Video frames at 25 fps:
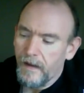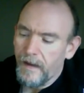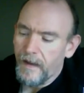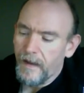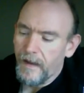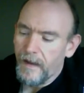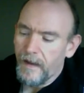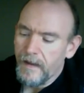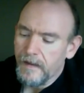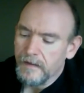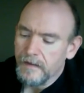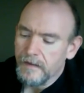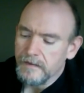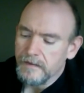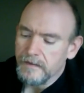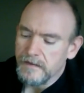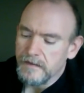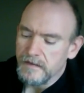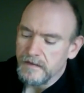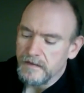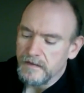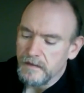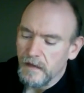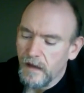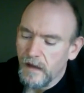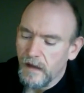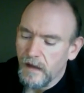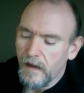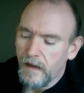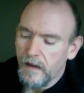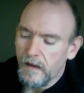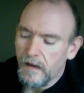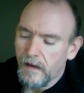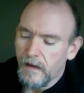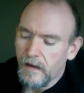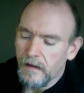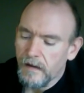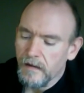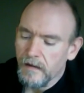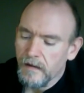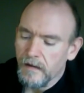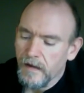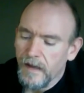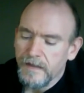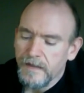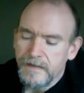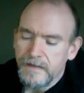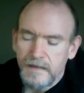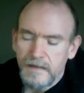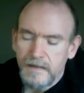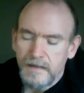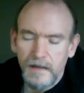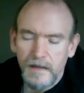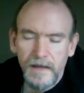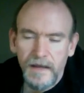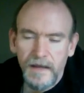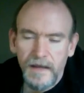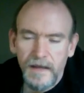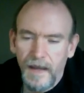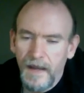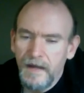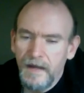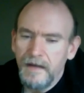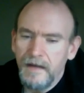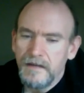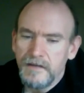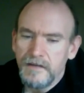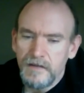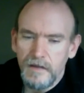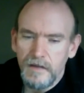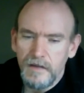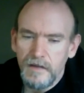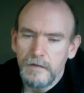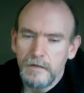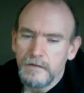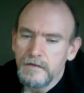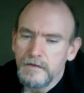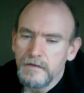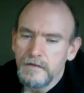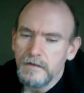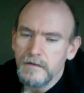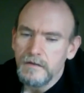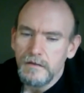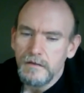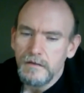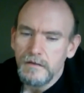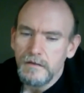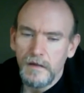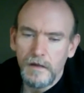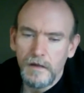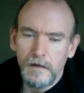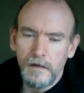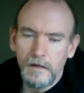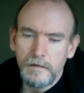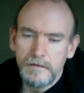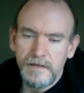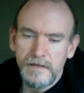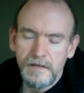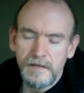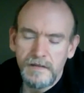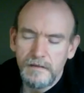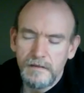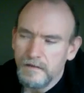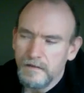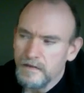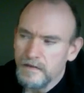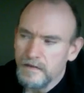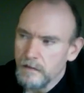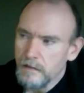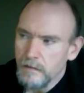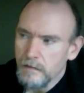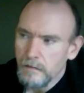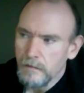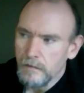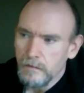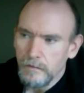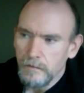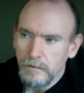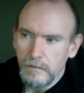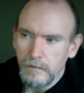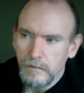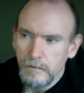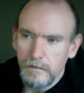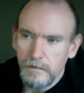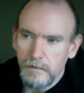And it's like any excuse, to